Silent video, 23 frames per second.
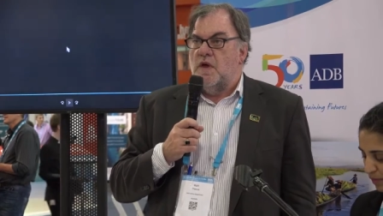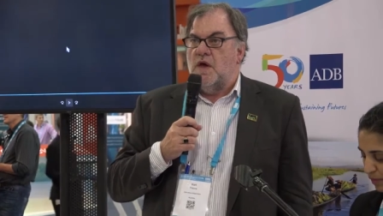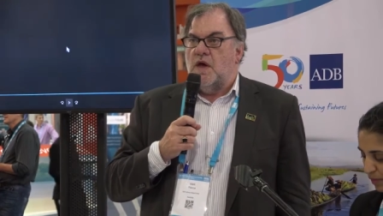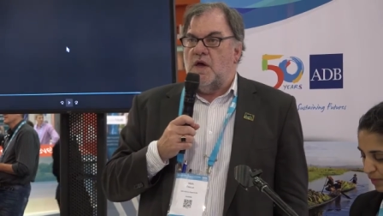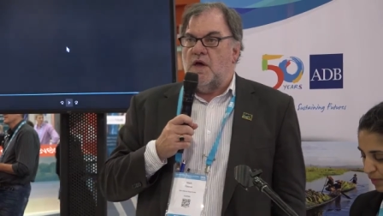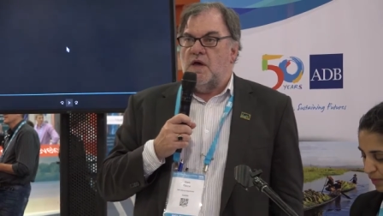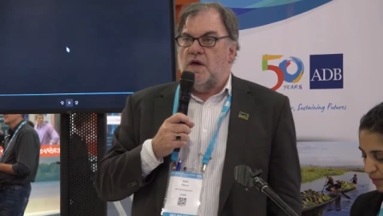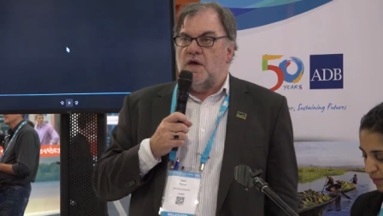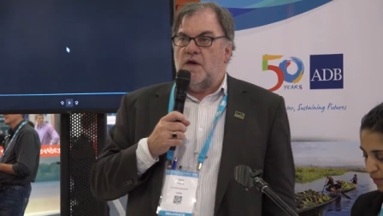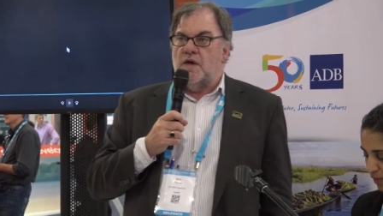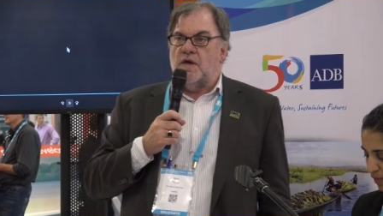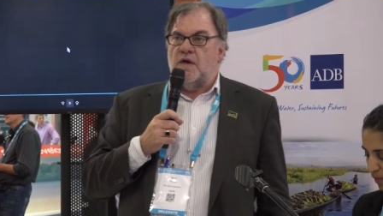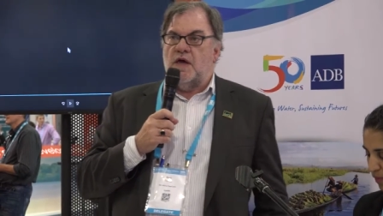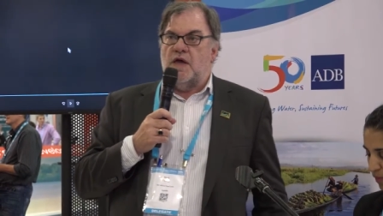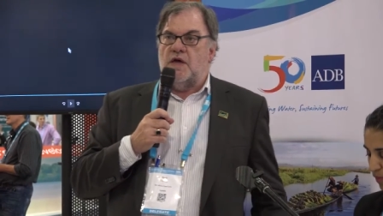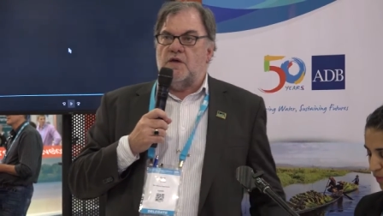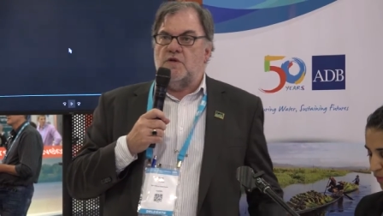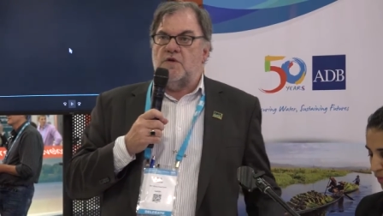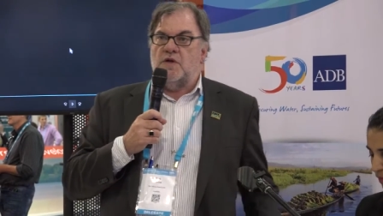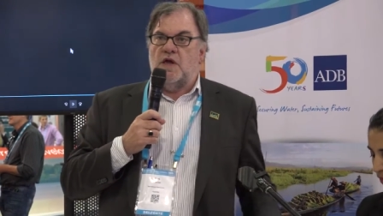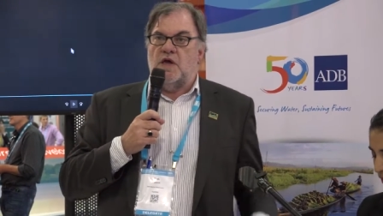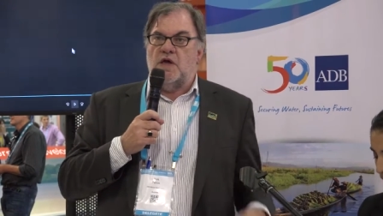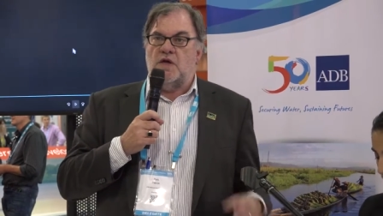
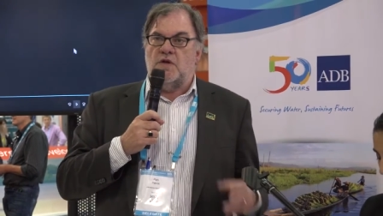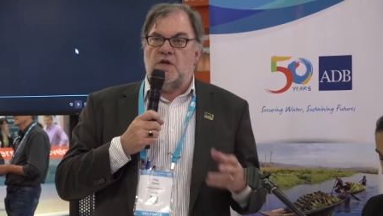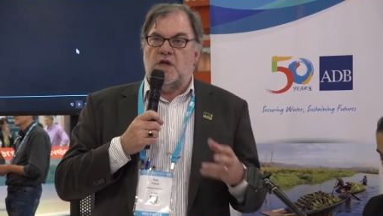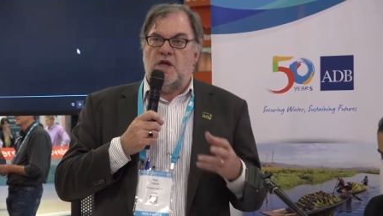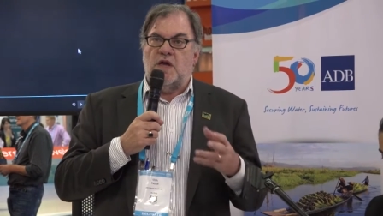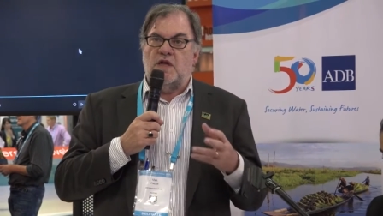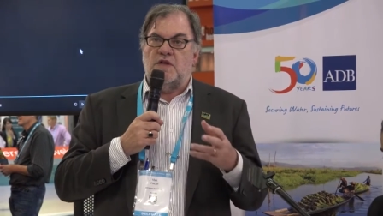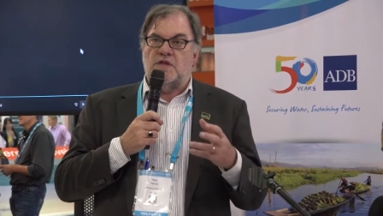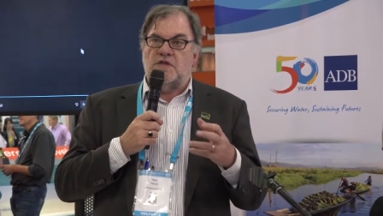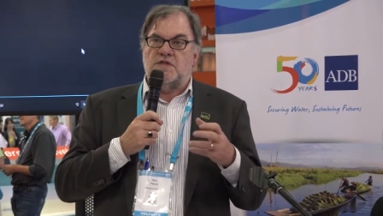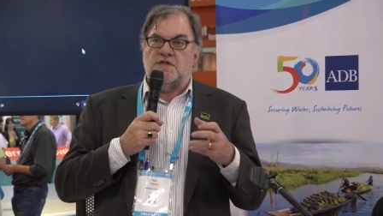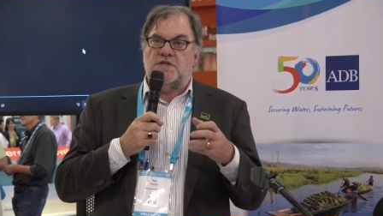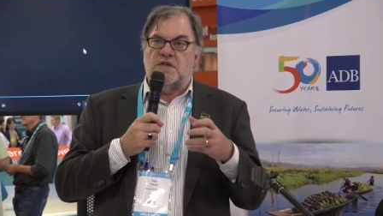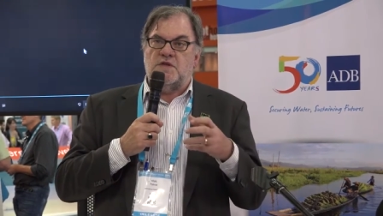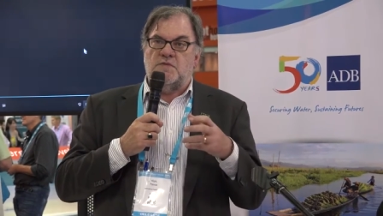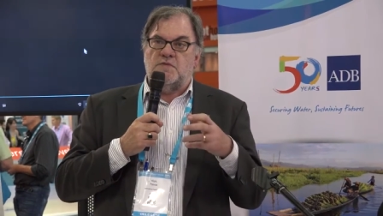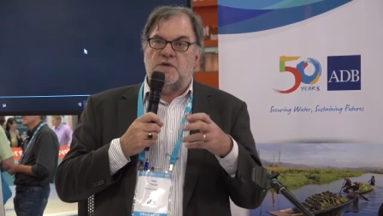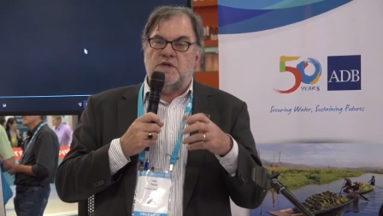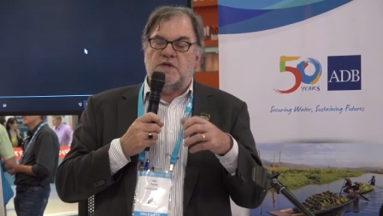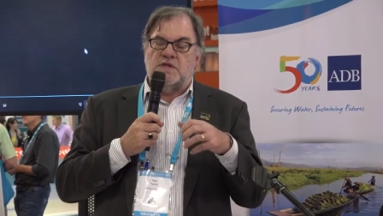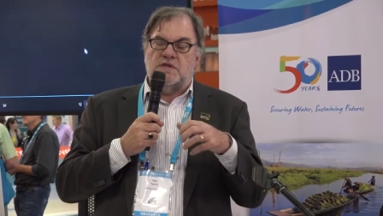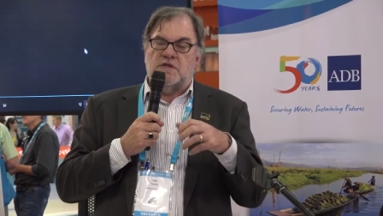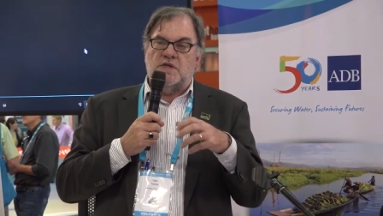and indeed
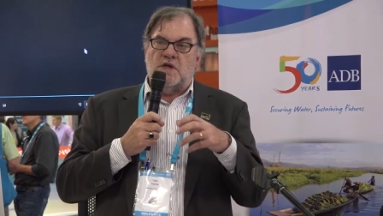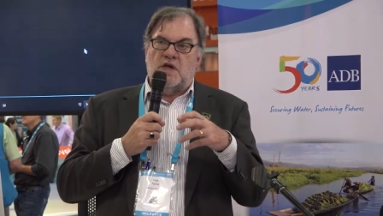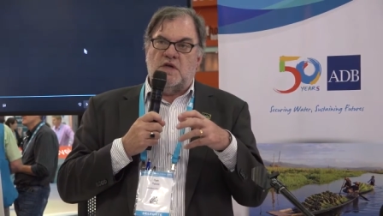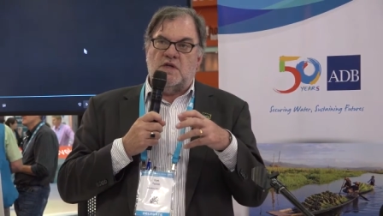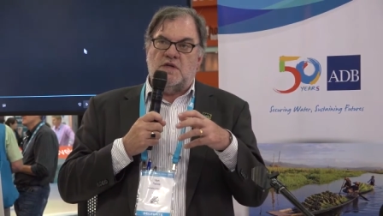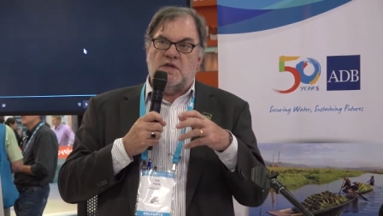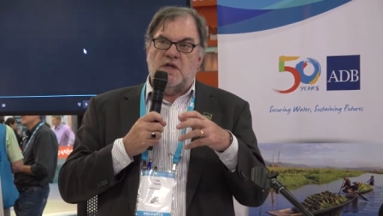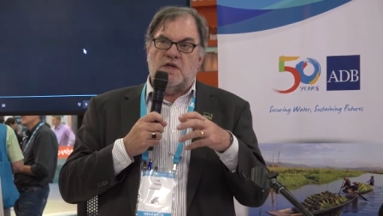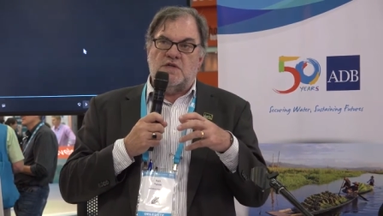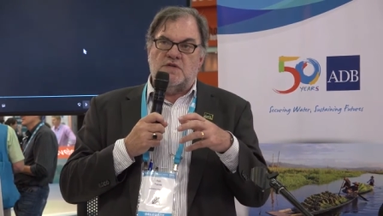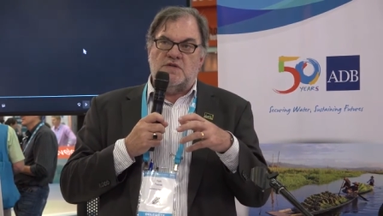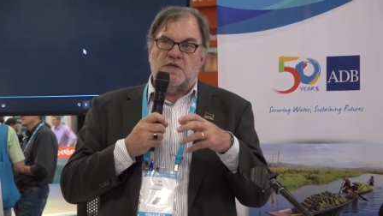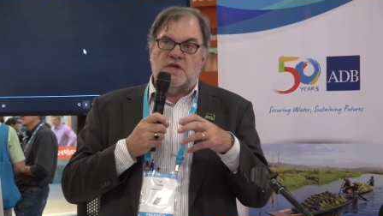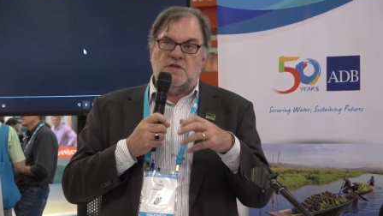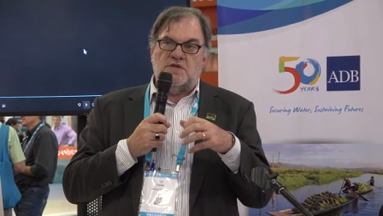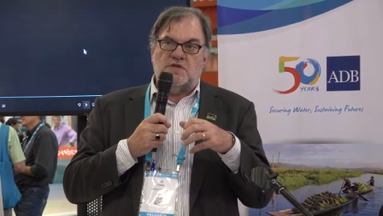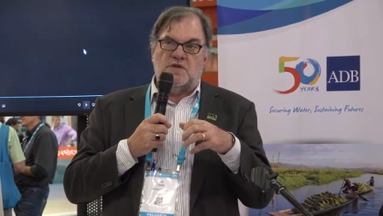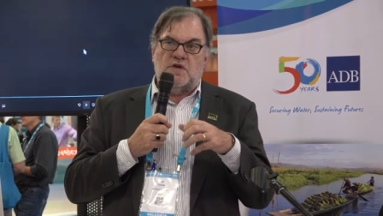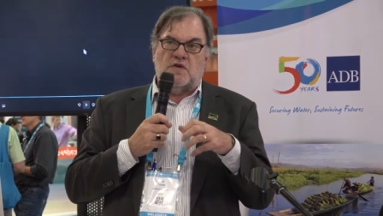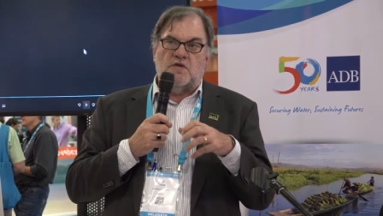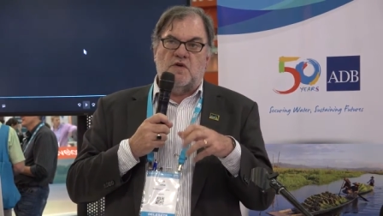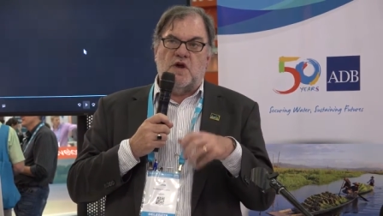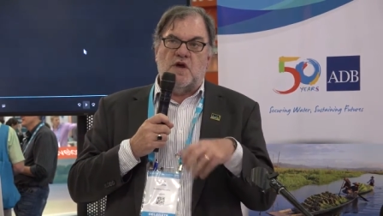we intend
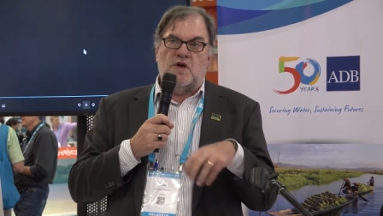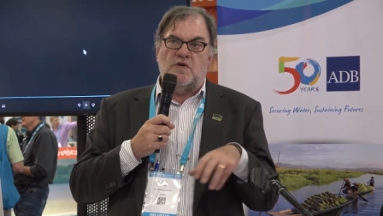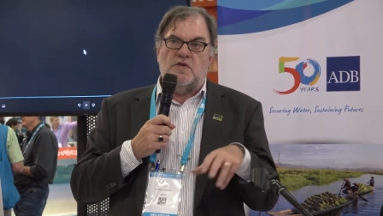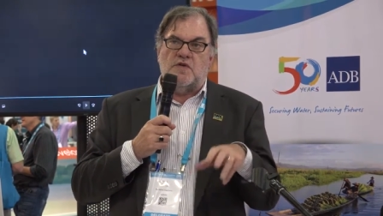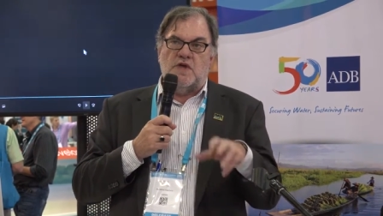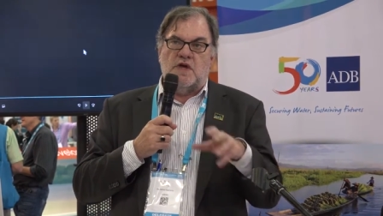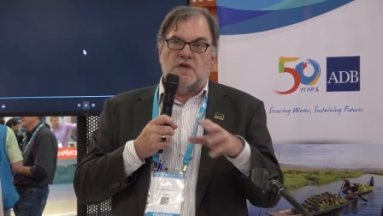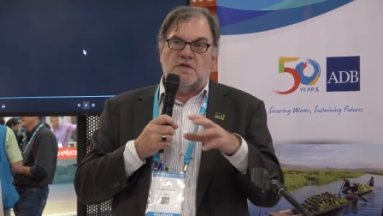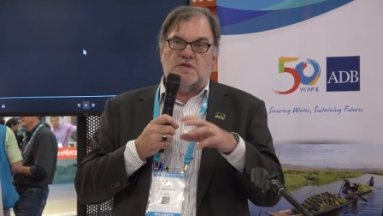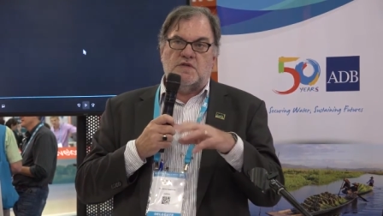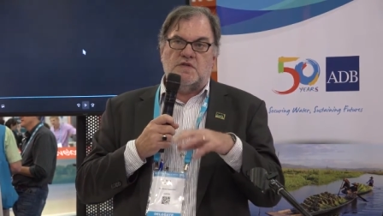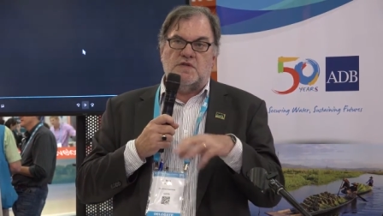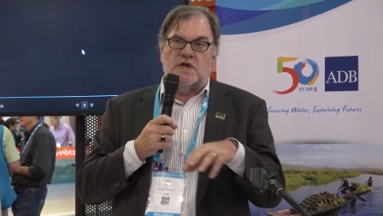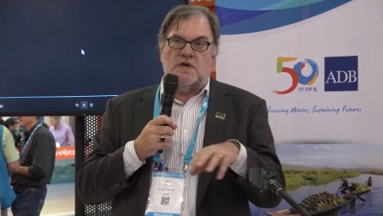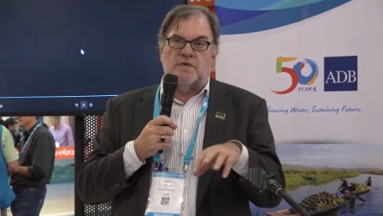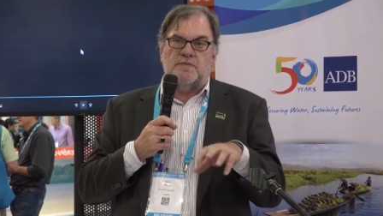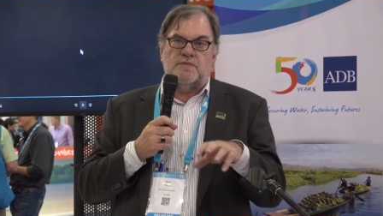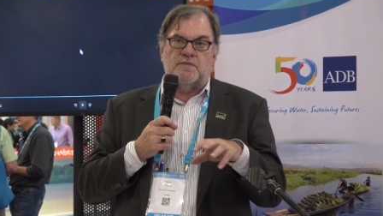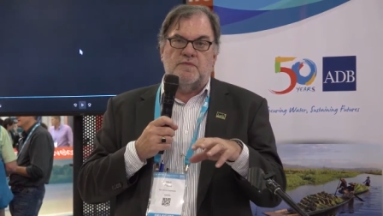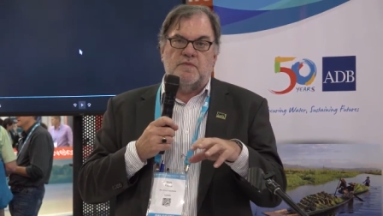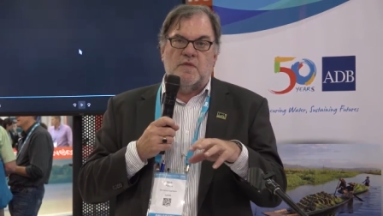to grow that